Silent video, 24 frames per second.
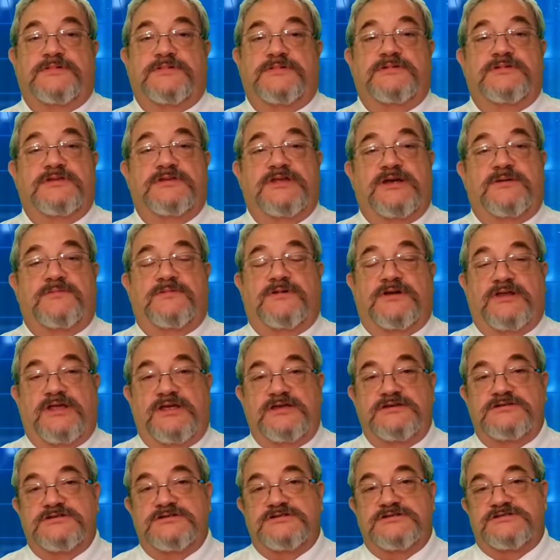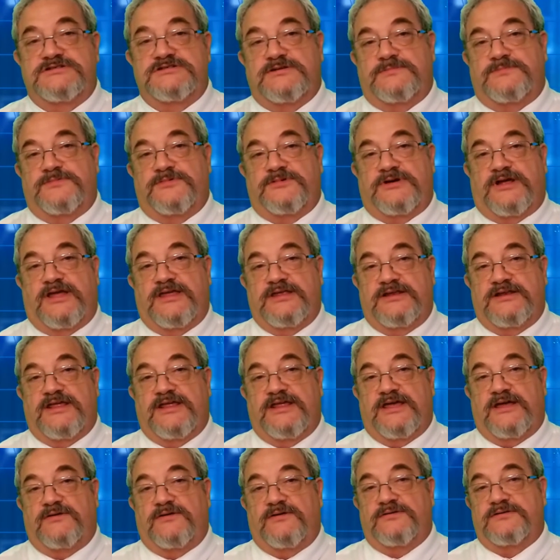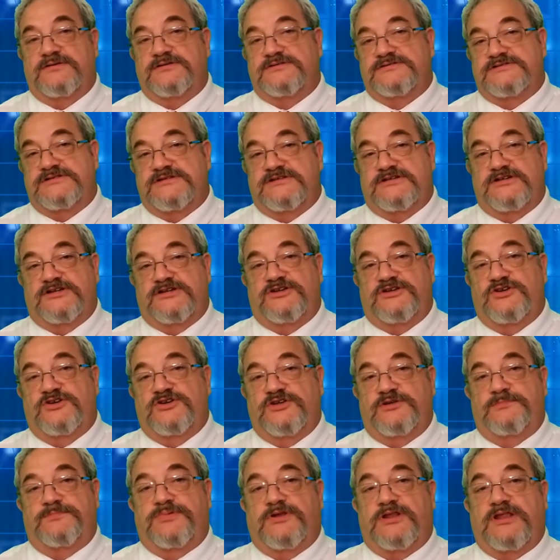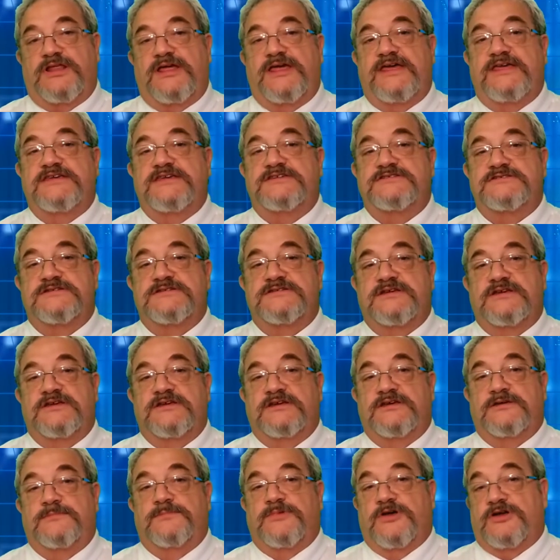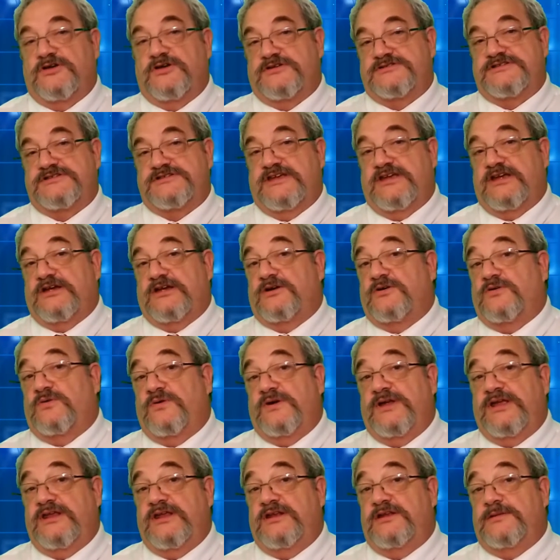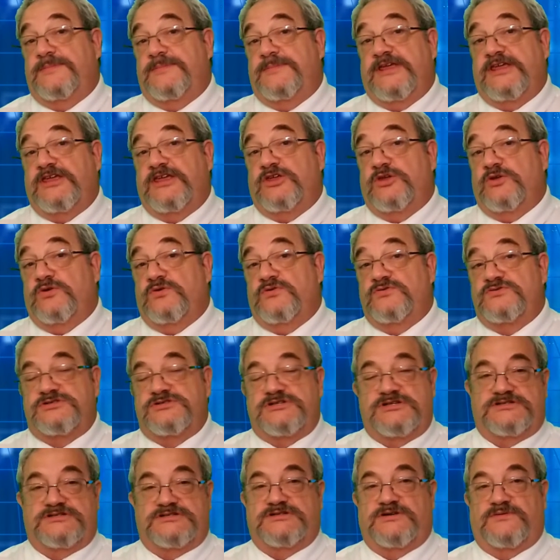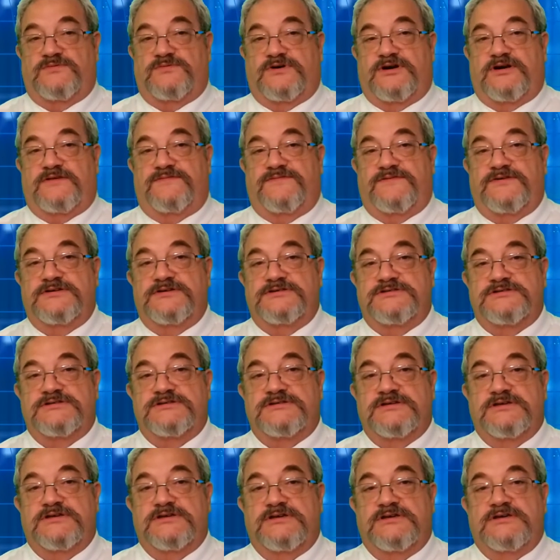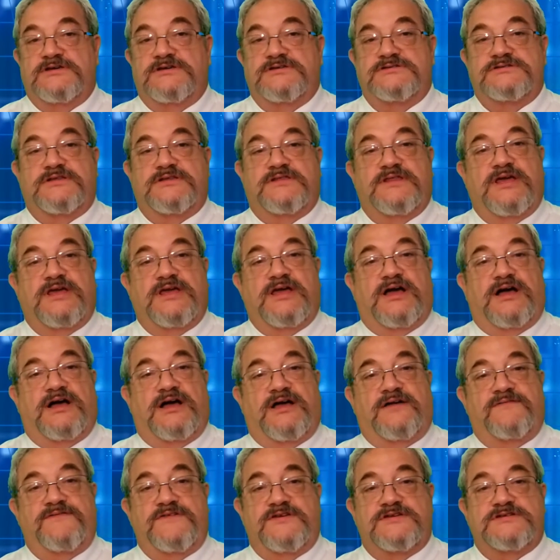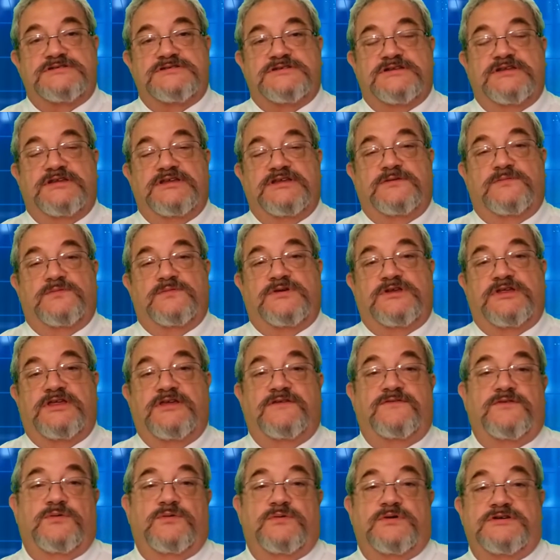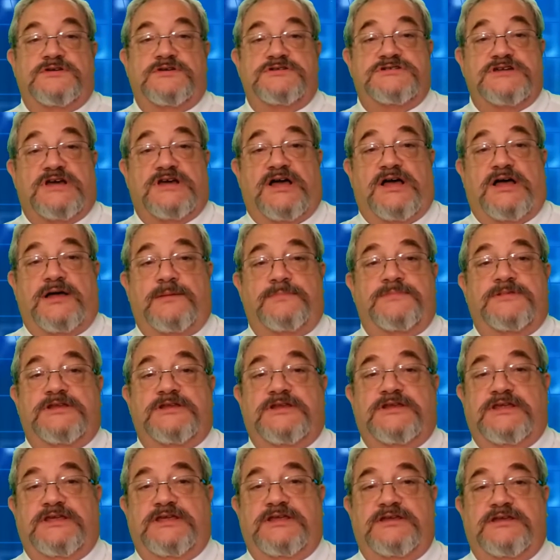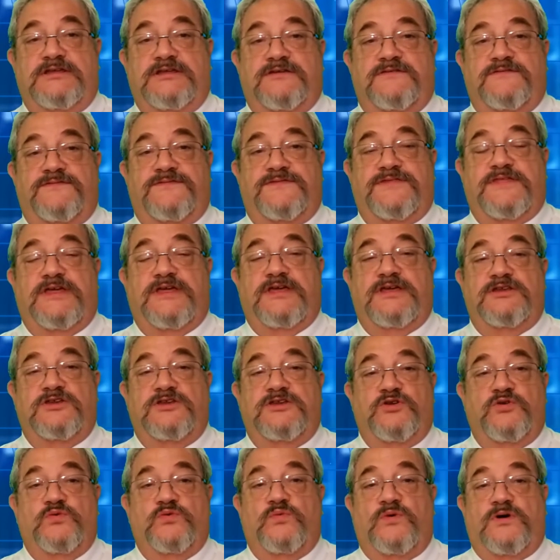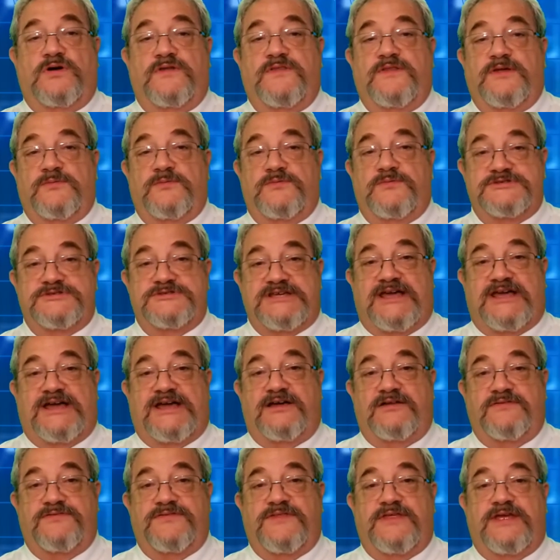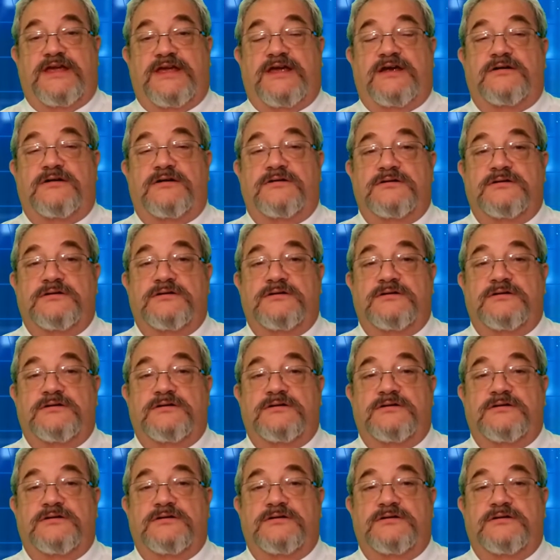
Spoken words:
And that relationship right now is in a good place because they agreed to be used as a reference. So they obviously would give you a job lead if they knew one that was out there.